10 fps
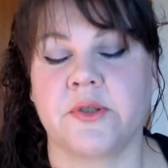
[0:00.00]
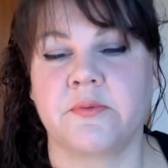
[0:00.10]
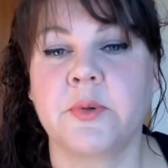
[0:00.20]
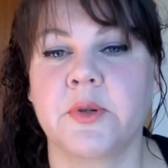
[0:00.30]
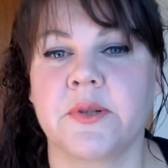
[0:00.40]

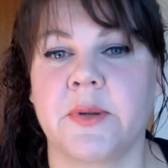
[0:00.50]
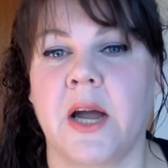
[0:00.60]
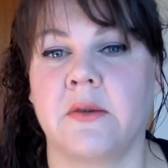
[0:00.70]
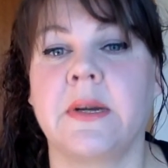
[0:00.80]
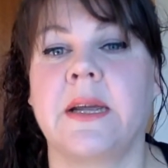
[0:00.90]
of books when
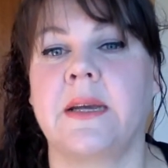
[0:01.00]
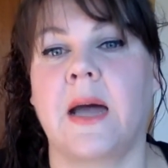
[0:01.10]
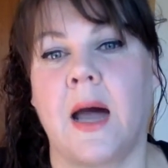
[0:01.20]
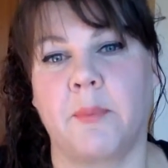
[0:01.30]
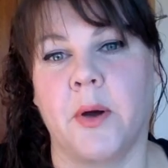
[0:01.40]
I read
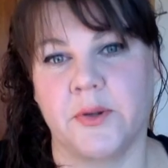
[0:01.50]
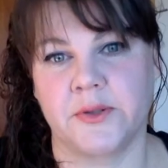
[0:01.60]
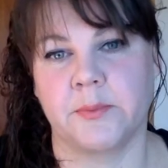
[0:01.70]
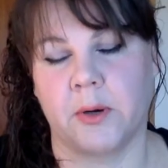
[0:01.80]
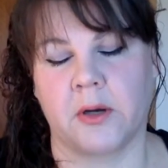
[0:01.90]
are
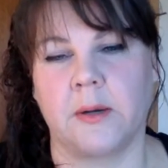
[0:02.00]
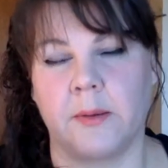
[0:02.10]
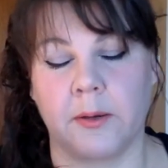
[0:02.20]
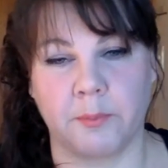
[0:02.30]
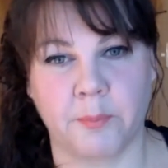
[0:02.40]

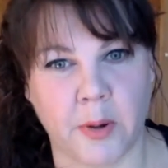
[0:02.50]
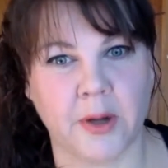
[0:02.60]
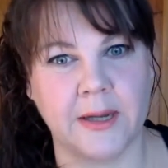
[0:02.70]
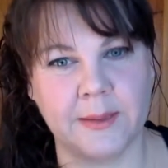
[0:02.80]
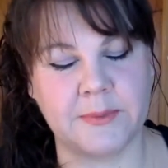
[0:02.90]

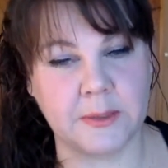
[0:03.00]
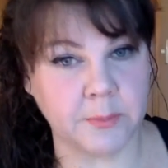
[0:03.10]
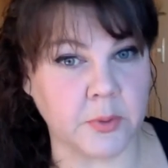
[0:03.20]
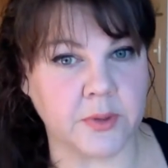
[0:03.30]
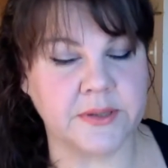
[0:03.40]
post-apocalyptic
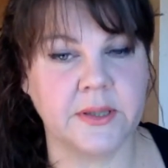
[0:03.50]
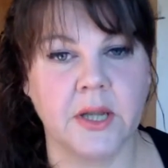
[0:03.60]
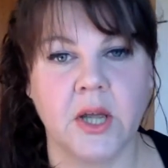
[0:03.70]
books.